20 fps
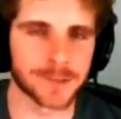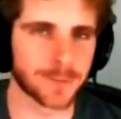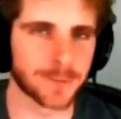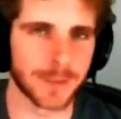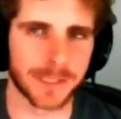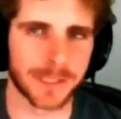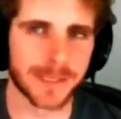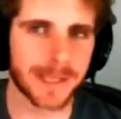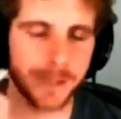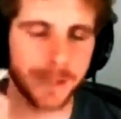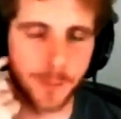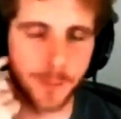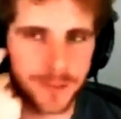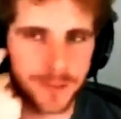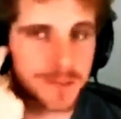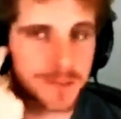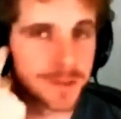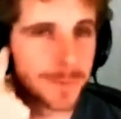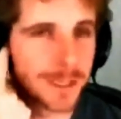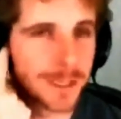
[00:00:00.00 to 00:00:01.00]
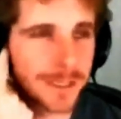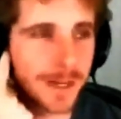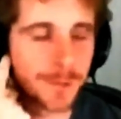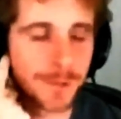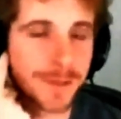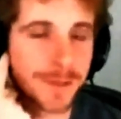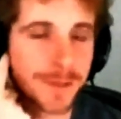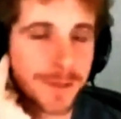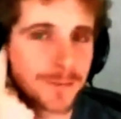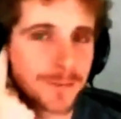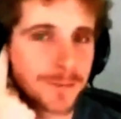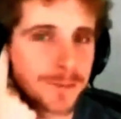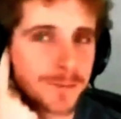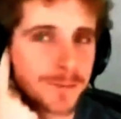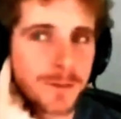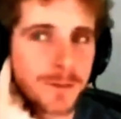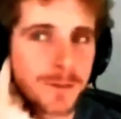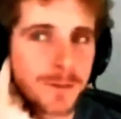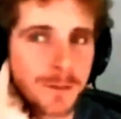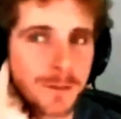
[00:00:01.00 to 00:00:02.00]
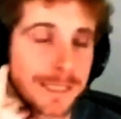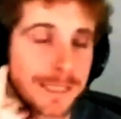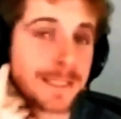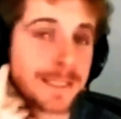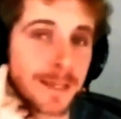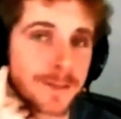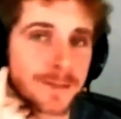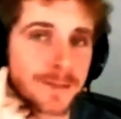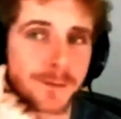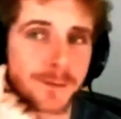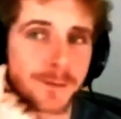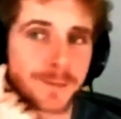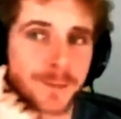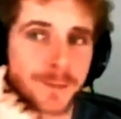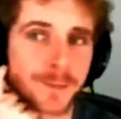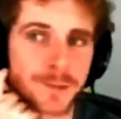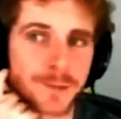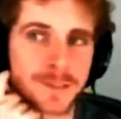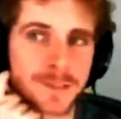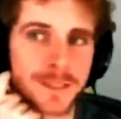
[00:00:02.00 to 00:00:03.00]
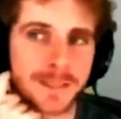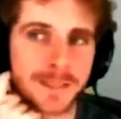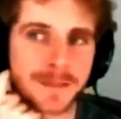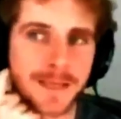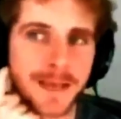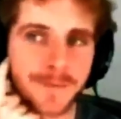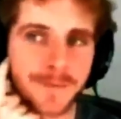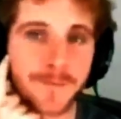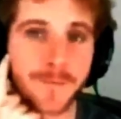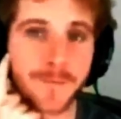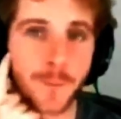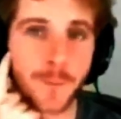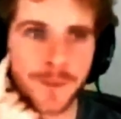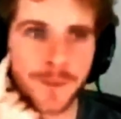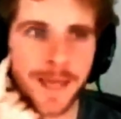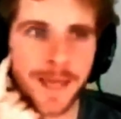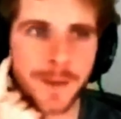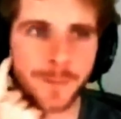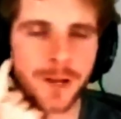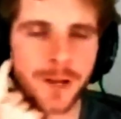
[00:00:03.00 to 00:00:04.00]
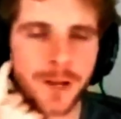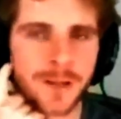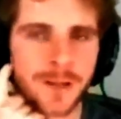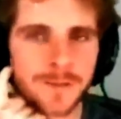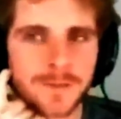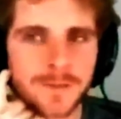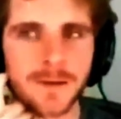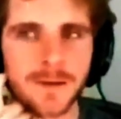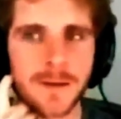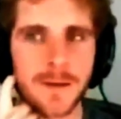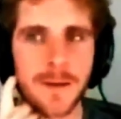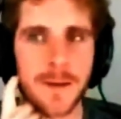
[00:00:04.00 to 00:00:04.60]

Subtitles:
Really, that course should be a couple thousand, and he does sell courses like that for that price.